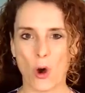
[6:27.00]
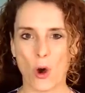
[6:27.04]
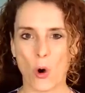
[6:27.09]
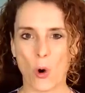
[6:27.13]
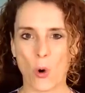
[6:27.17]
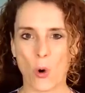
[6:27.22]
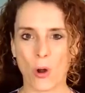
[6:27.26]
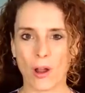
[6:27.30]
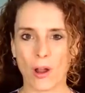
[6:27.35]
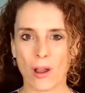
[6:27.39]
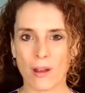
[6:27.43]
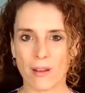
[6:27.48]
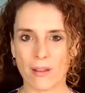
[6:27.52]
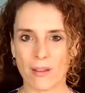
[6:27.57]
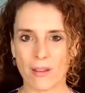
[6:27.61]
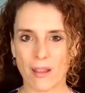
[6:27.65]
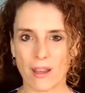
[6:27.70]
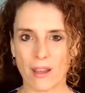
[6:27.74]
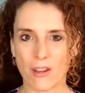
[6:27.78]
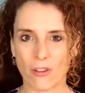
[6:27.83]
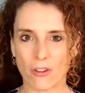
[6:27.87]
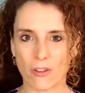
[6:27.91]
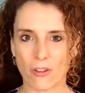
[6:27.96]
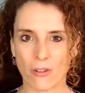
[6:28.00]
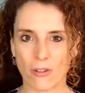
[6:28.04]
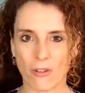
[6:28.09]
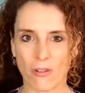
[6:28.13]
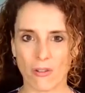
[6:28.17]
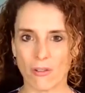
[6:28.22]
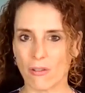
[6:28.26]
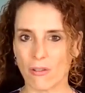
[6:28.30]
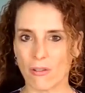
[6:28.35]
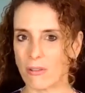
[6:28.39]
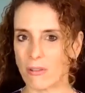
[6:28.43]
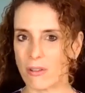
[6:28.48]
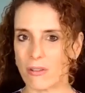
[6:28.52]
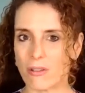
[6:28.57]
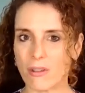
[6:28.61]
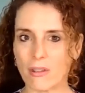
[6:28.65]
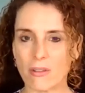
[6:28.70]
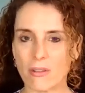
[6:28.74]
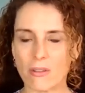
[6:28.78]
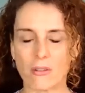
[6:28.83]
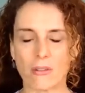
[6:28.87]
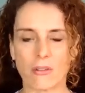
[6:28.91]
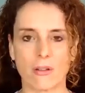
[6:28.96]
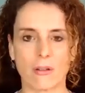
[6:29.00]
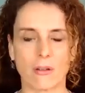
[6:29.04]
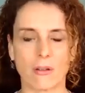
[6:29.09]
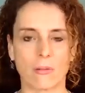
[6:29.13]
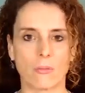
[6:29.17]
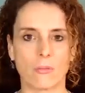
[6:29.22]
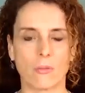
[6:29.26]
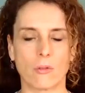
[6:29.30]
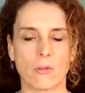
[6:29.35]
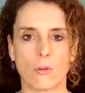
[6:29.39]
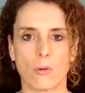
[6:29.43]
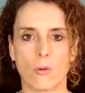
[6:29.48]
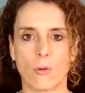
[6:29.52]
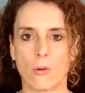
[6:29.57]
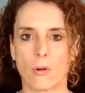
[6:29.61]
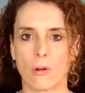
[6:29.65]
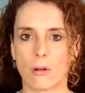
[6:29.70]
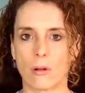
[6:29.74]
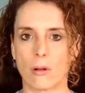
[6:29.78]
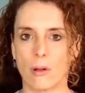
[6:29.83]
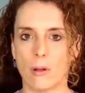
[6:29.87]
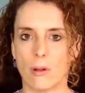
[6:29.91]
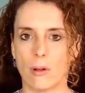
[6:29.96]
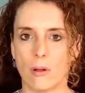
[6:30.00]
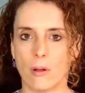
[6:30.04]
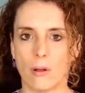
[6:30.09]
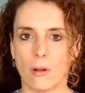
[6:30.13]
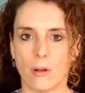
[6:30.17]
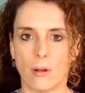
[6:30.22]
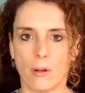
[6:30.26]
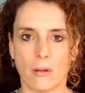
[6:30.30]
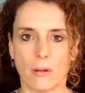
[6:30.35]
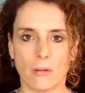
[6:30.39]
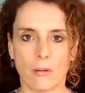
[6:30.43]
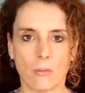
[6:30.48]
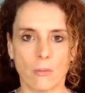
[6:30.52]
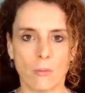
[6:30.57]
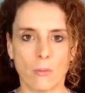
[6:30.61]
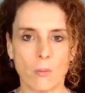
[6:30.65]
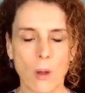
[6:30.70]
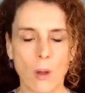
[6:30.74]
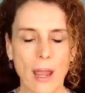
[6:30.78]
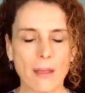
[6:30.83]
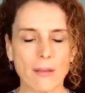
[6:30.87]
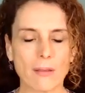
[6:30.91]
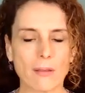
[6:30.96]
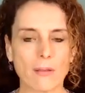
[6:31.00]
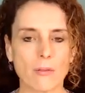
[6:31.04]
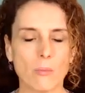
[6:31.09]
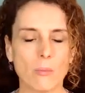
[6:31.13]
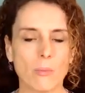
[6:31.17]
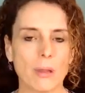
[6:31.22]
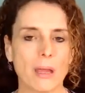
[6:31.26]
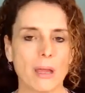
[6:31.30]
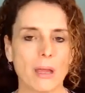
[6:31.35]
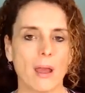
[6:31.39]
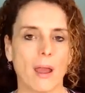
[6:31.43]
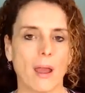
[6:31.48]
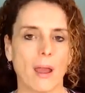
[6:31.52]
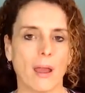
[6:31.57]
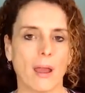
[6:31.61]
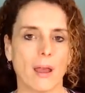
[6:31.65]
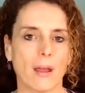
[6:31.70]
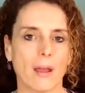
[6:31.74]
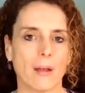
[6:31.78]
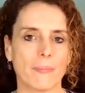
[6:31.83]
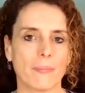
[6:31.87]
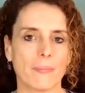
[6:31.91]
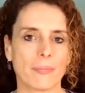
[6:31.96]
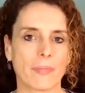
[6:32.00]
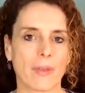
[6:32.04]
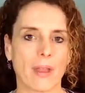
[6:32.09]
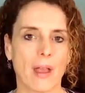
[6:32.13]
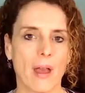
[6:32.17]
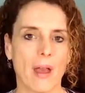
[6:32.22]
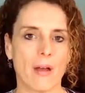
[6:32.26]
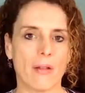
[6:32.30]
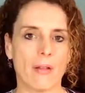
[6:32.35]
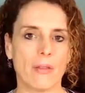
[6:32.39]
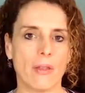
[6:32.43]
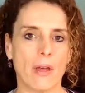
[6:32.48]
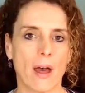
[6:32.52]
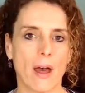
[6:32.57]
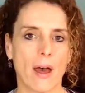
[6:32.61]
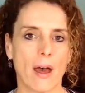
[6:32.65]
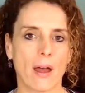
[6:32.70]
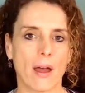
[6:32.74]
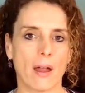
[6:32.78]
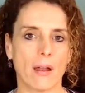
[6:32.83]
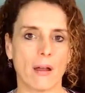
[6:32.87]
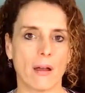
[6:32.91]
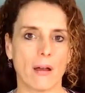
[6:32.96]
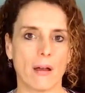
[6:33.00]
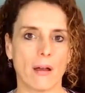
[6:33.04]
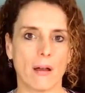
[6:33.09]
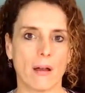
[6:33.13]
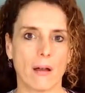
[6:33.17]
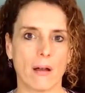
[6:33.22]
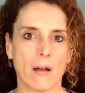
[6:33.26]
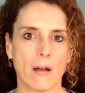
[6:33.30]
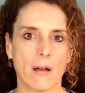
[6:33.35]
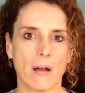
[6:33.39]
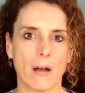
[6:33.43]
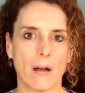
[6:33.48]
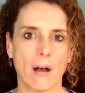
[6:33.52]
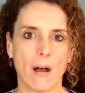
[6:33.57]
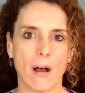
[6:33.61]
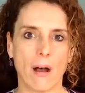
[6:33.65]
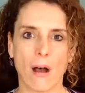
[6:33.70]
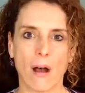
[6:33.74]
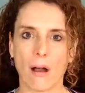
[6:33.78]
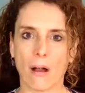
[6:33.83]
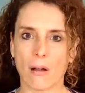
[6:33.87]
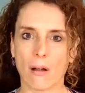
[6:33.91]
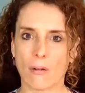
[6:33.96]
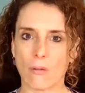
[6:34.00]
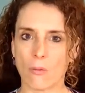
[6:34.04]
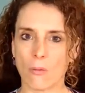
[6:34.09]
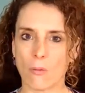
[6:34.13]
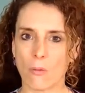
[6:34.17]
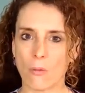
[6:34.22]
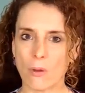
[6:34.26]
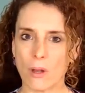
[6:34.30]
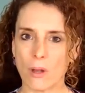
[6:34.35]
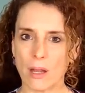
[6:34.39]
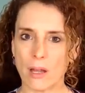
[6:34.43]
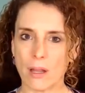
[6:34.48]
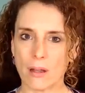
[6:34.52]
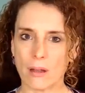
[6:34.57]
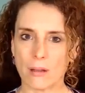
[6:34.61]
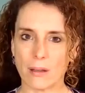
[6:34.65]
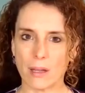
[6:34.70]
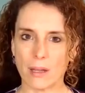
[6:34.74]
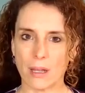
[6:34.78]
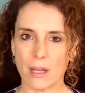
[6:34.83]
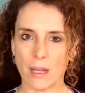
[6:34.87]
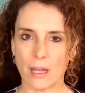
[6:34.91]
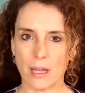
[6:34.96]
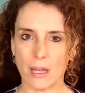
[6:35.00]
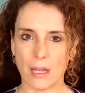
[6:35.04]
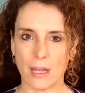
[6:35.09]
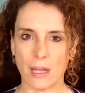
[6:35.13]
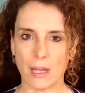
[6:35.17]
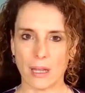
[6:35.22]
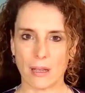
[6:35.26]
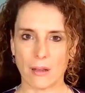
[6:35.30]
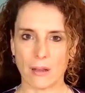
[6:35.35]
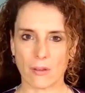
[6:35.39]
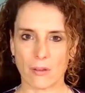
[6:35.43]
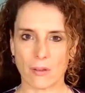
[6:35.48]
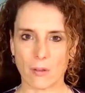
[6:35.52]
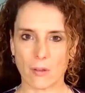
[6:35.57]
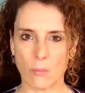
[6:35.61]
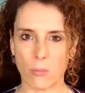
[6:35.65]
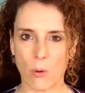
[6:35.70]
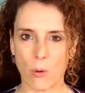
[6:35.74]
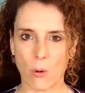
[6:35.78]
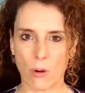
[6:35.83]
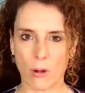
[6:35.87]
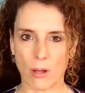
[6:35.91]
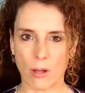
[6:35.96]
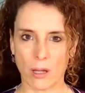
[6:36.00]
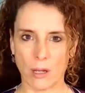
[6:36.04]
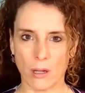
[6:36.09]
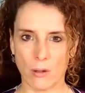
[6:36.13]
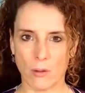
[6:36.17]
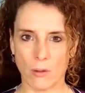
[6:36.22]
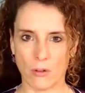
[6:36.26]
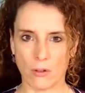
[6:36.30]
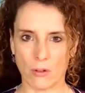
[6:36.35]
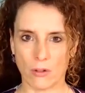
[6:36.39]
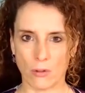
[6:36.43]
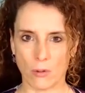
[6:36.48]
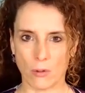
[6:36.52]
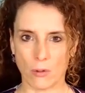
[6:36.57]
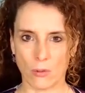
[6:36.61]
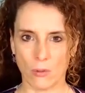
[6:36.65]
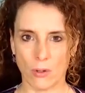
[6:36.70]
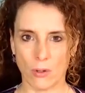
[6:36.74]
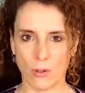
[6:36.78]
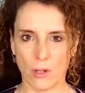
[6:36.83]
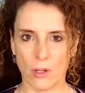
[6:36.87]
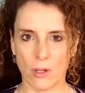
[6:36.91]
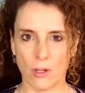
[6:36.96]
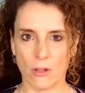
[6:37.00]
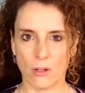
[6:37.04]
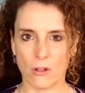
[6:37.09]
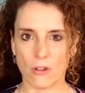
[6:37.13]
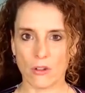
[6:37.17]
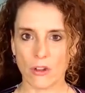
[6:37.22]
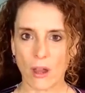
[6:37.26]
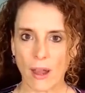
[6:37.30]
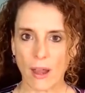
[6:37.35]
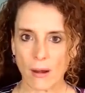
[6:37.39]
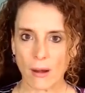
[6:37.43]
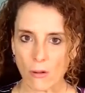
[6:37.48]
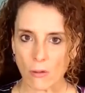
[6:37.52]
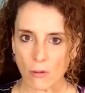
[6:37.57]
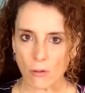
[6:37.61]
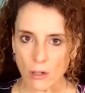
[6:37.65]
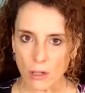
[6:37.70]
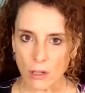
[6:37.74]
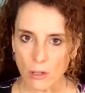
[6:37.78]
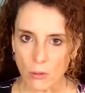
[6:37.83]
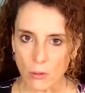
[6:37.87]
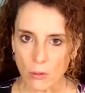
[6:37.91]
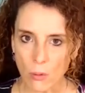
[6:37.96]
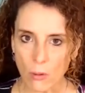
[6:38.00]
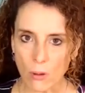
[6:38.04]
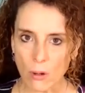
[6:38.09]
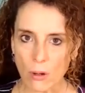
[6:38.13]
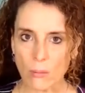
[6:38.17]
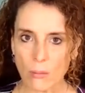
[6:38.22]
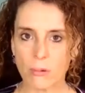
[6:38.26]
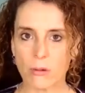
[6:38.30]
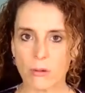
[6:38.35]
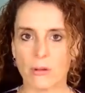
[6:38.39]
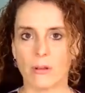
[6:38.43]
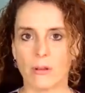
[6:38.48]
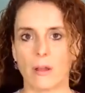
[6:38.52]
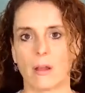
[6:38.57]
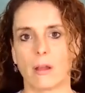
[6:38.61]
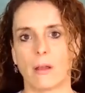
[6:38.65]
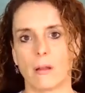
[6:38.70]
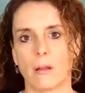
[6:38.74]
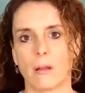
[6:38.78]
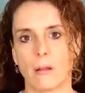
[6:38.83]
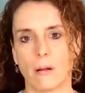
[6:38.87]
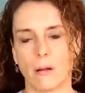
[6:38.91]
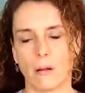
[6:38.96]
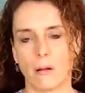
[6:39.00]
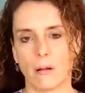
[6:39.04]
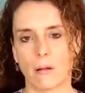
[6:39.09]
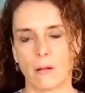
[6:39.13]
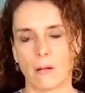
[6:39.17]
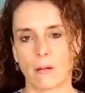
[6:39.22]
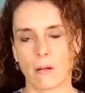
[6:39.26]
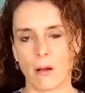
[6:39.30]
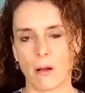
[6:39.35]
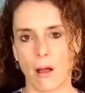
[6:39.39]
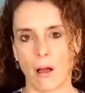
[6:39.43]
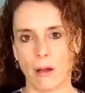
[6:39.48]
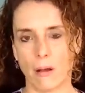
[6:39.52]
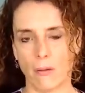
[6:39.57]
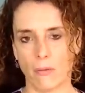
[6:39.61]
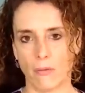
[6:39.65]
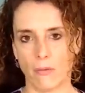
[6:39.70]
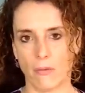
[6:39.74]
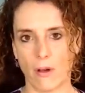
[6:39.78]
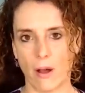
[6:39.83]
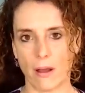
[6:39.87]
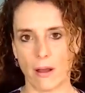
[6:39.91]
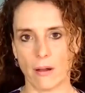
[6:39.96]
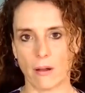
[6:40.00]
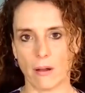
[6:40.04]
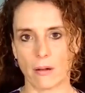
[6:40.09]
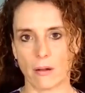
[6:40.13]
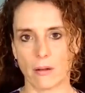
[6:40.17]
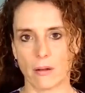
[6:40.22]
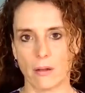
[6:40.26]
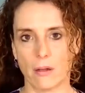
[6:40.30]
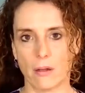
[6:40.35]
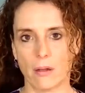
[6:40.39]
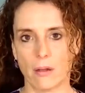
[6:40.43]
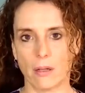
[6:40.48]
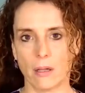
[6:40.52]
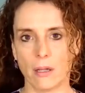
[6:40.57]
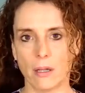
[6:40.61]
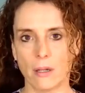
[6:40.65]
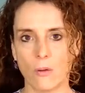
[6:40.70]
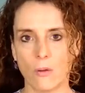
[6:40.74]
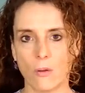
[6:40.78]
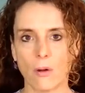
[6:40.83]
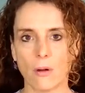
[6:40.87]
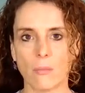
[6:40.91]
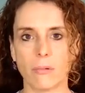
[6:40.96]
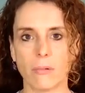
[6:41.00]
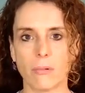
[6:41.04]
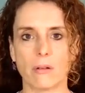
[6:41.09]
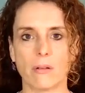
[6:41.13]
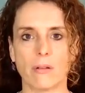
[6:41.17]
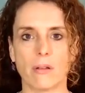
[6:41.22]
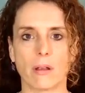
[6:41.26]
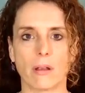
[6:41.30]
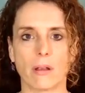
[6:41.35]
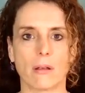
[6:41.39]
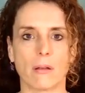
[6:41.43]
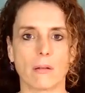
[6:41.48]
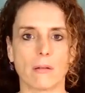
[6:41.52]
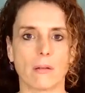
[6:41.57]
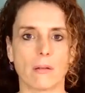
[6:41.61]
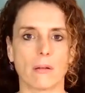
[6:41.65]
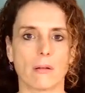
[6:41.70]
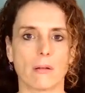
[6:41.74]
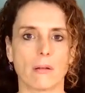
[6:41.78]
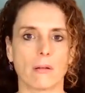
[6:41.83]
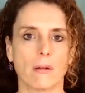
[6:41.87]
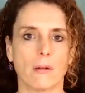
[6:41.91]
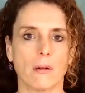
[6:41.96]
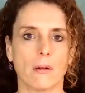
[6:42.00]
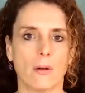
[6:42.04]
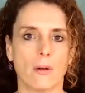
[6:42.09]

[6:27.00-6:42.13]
organizational systems or ways of being that aren't really supporting you to channel your particular kind of fire, your particular